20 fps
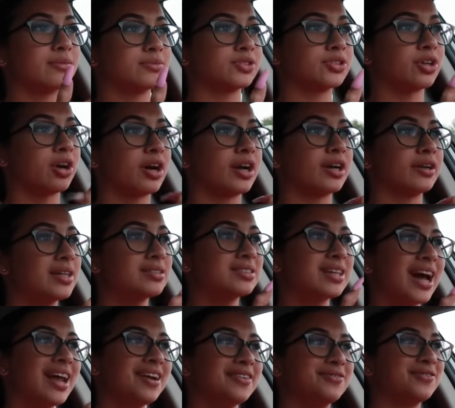I'm sorry. It's
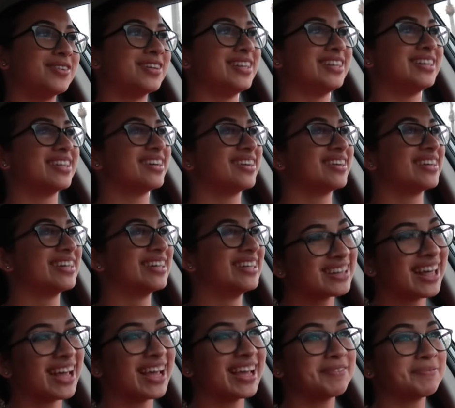kind of funny though.
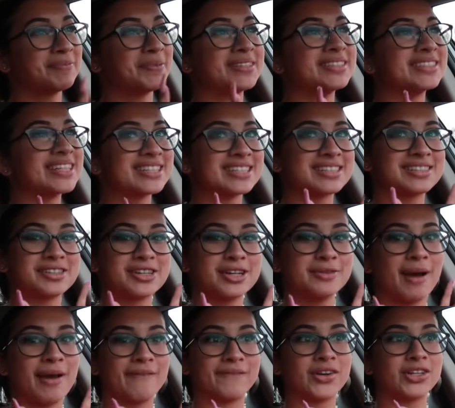Like, Princess is literally
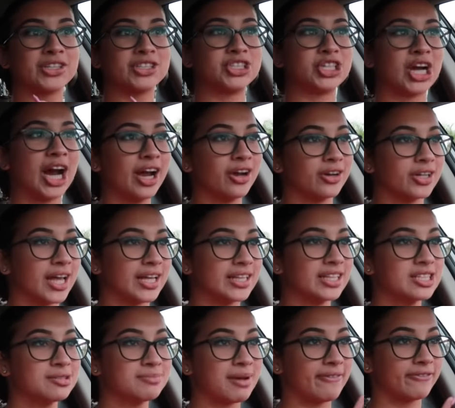my first child. Like,
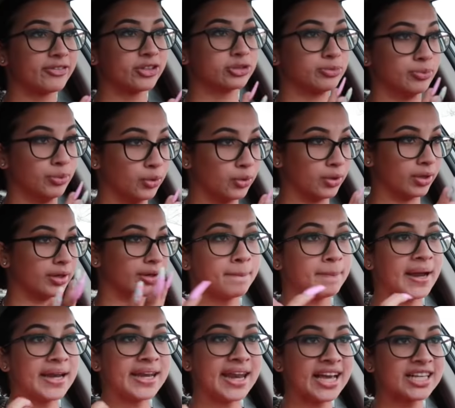this is my first born.
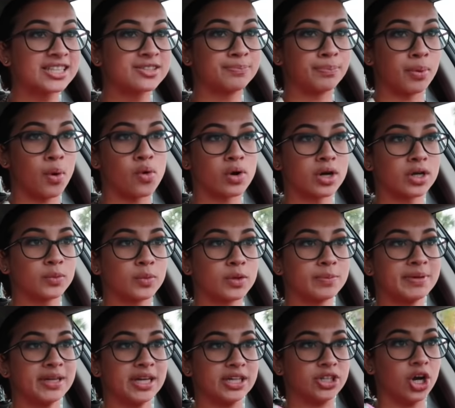My next born would
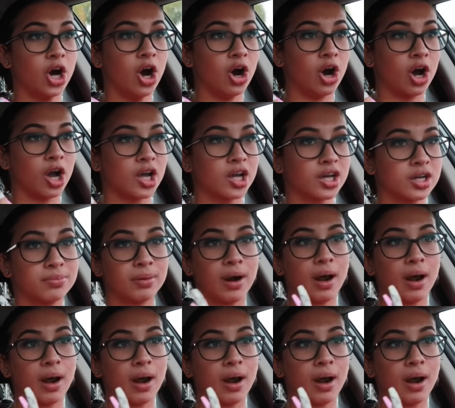be a dog,